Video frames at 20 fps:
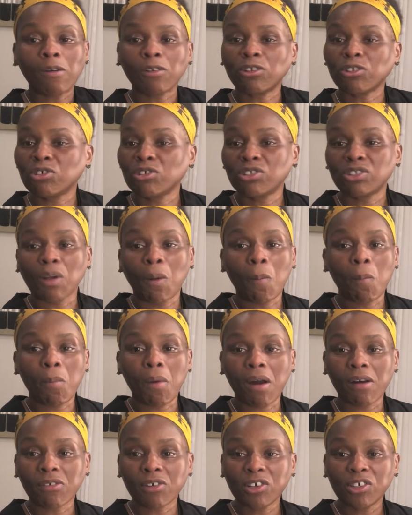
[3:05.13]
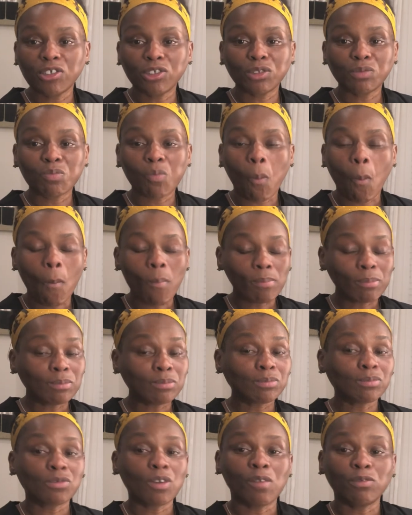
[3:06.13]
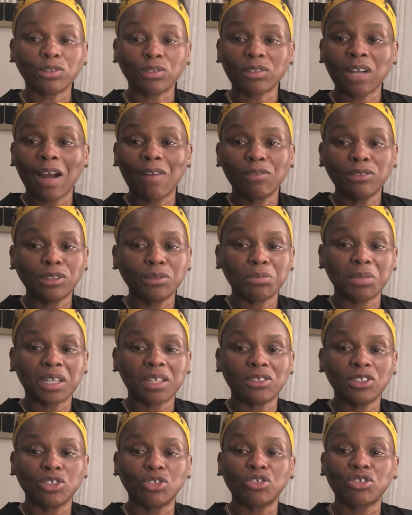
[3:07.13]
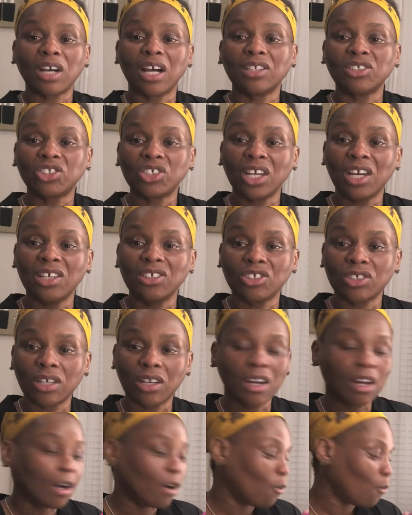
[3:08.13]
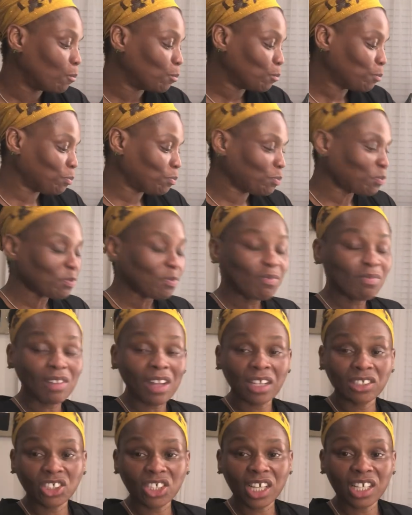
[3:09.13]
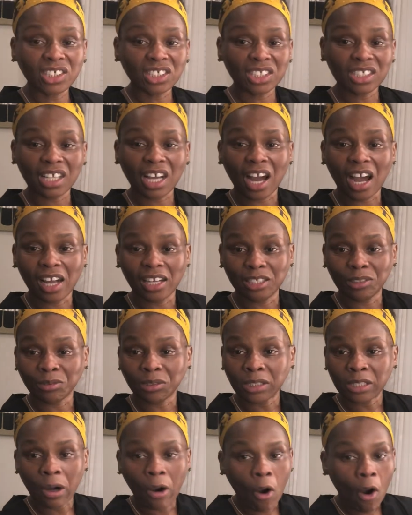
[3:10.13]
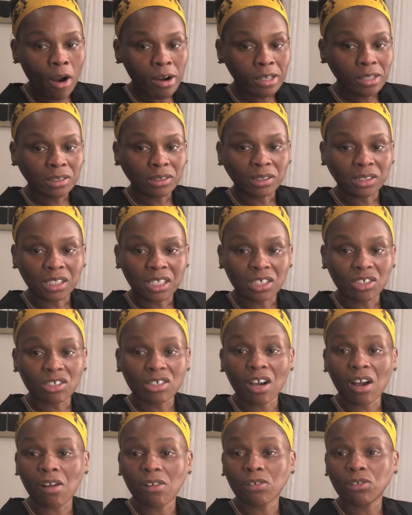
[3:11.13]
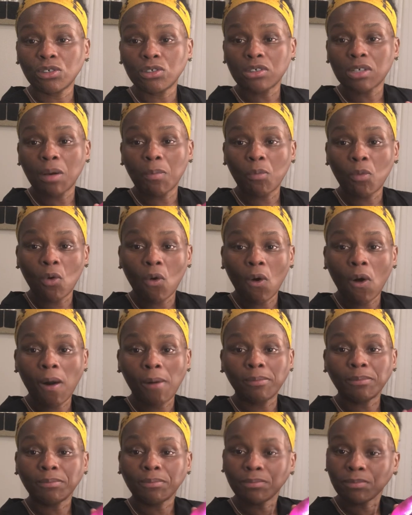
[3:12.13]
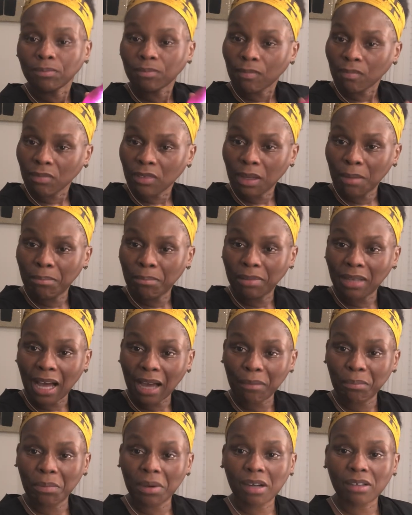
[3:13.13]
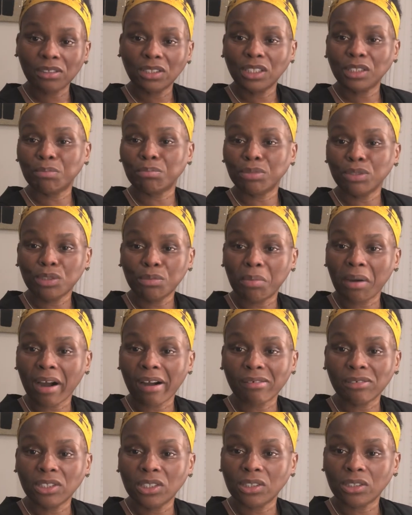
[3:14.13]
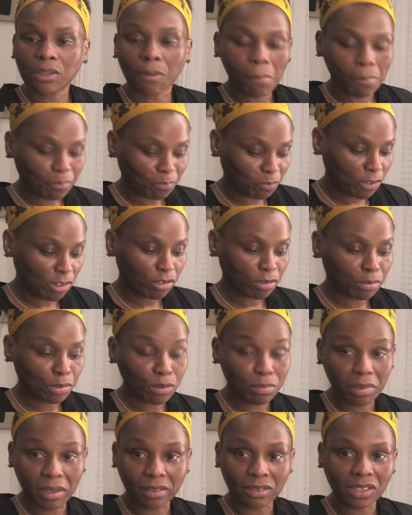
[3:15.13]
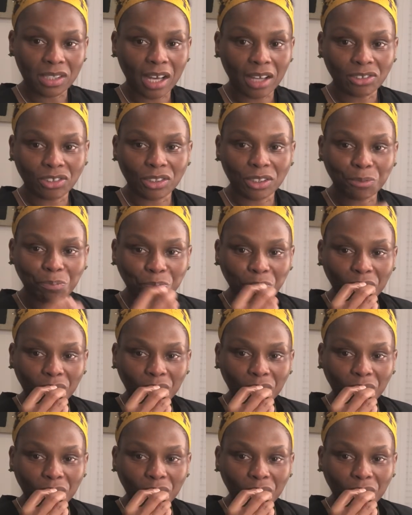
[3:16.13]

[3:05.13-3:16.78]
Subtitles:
Get you some berries. If you don't have any berries, you're trying to change your health, change your diet, and take you some more blackberries, blueberries. These are blueberries, actually.